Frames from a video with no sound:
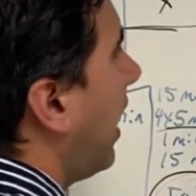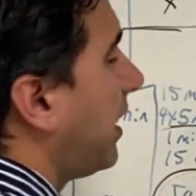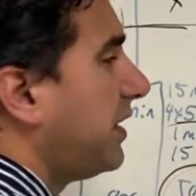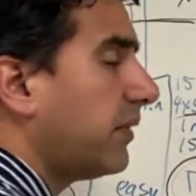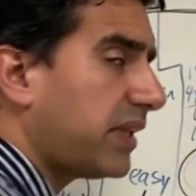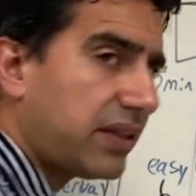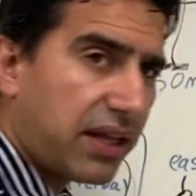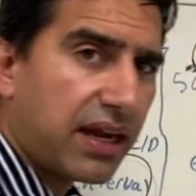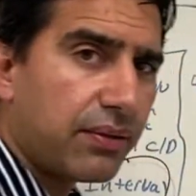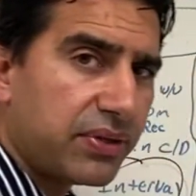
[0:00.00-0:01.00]
The only thing
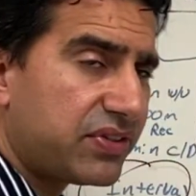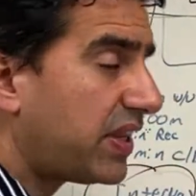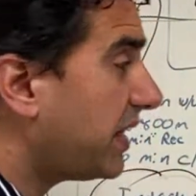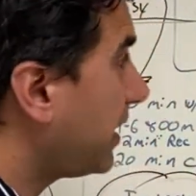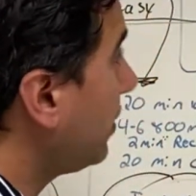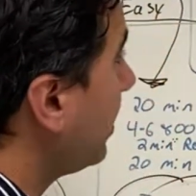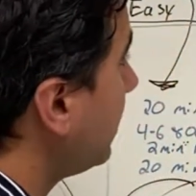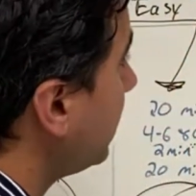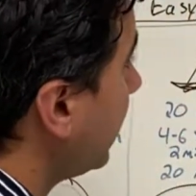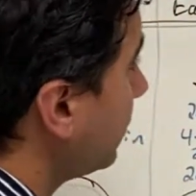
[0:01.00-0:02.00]
I would say that you can
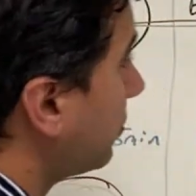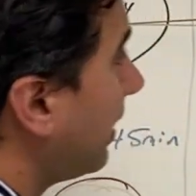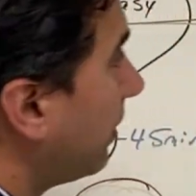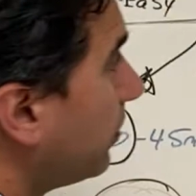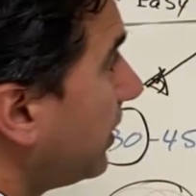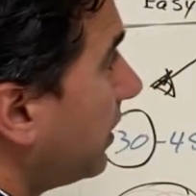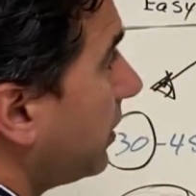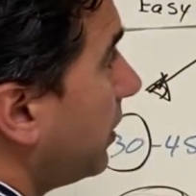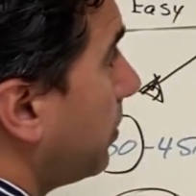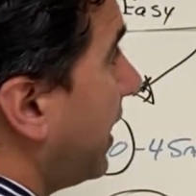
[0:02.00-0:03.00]
dance around with are
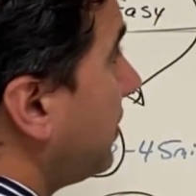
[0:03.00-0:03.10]
your rest